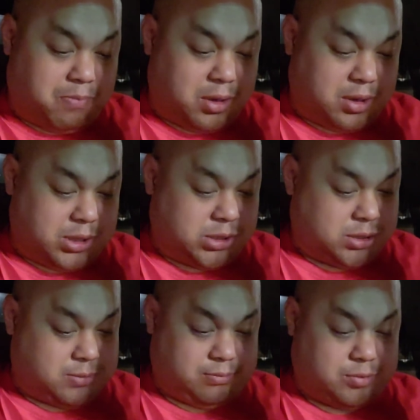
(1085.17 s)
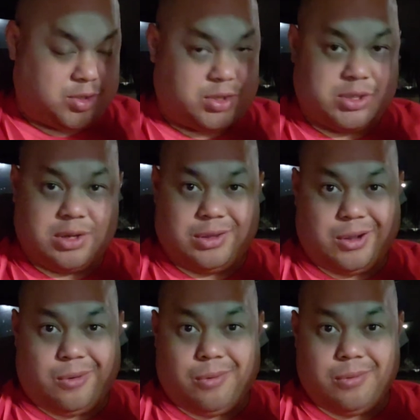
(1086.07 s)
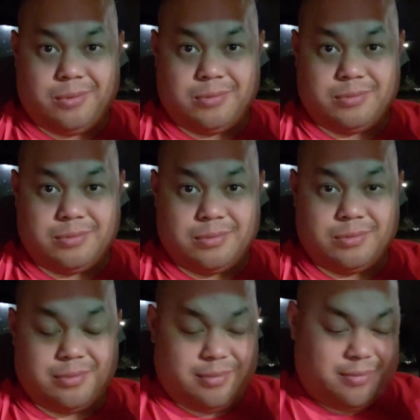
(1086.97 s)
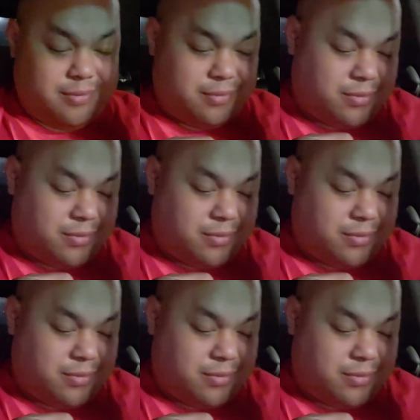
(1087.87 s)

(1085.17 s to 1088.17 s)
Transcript: because she said no. And